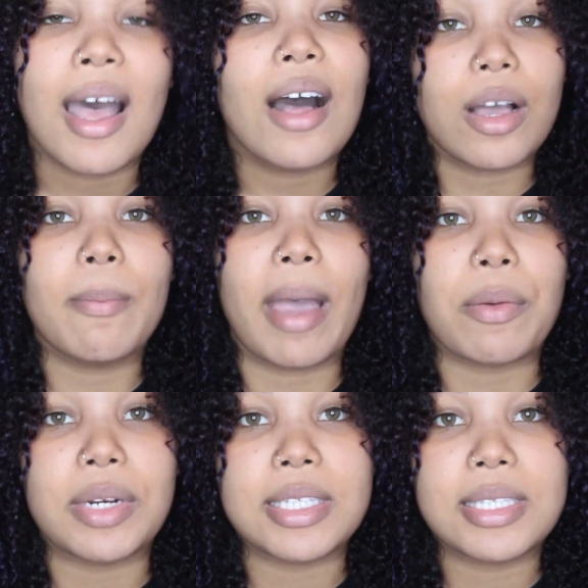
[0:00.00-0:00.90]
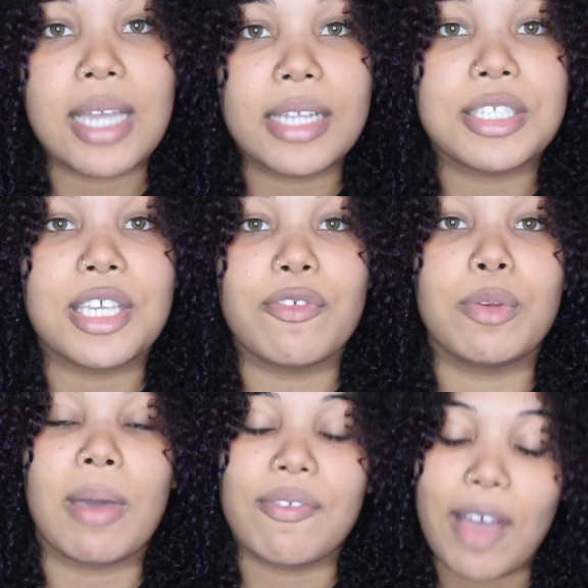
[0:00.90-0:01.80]
I'll come back when it's done to give
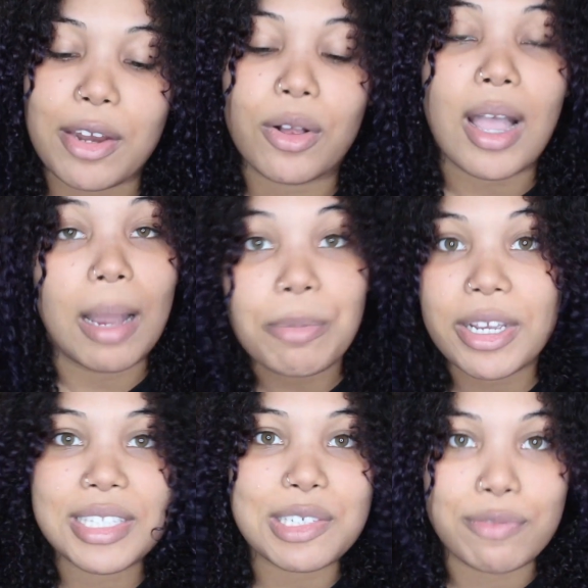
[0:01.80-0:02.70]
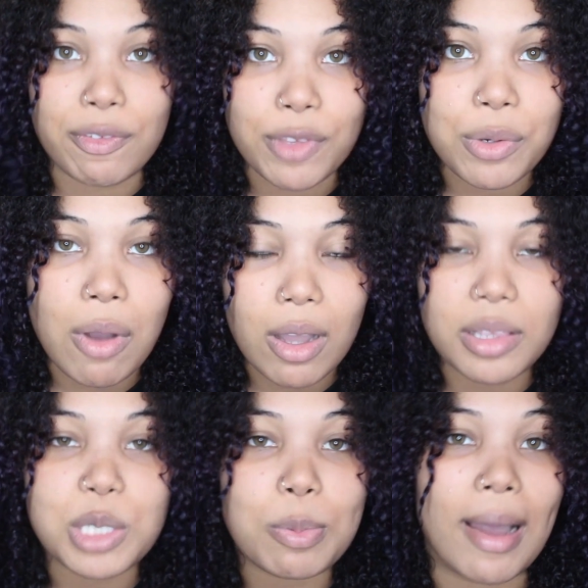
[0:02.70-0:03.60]
you my final comprehensive review
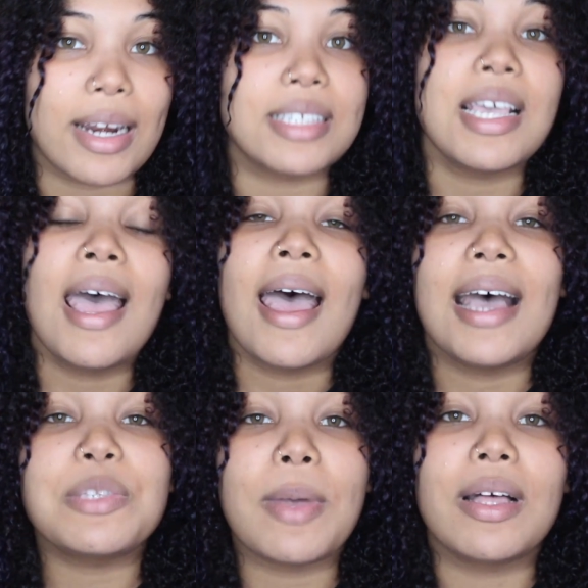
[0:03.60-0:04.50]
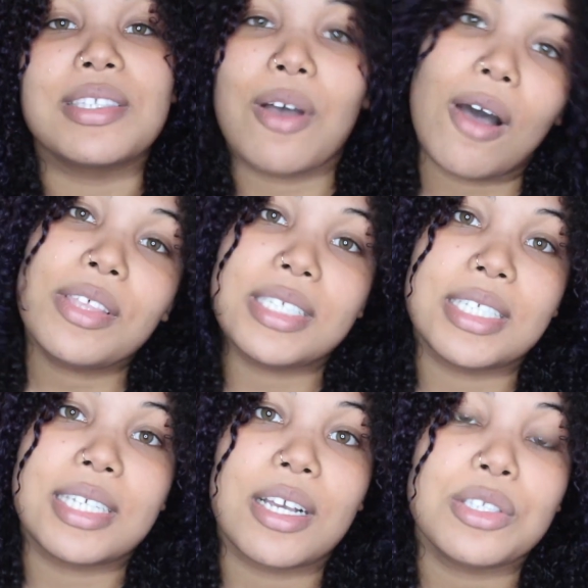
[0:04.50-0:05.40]
on this product as well as all the
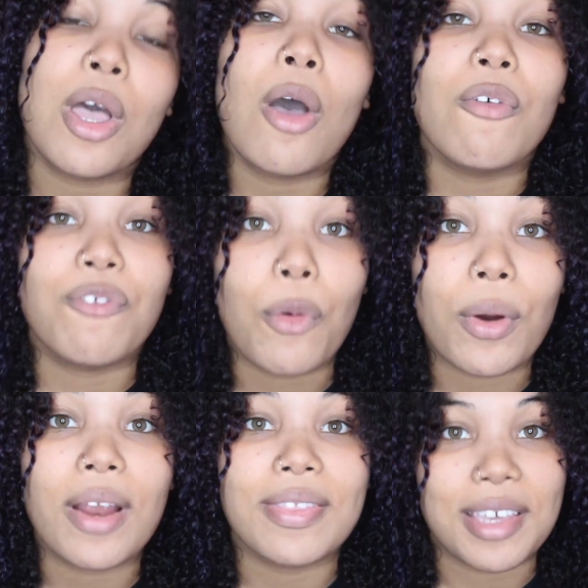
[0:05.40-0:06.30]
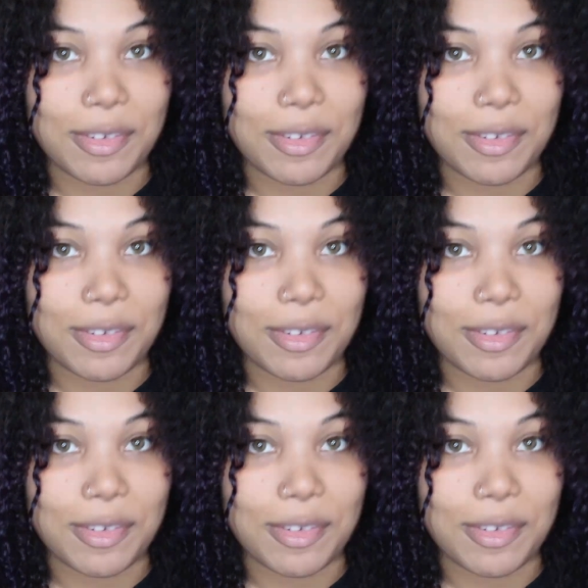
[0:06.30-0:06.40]
details for the